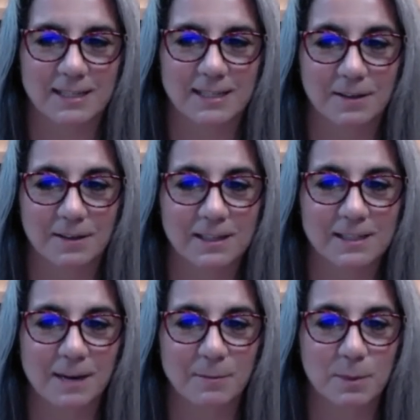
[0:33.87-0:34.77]
a lot of
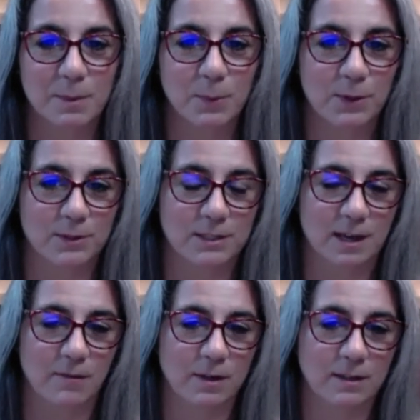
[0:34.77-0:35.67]
times people are
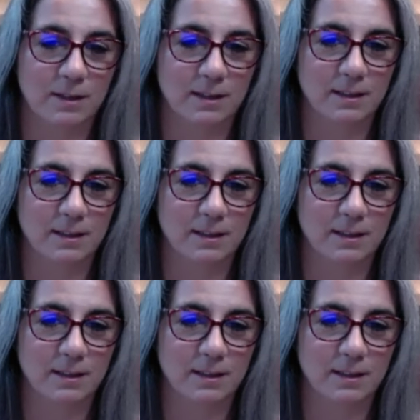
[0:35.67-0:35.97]
discovering that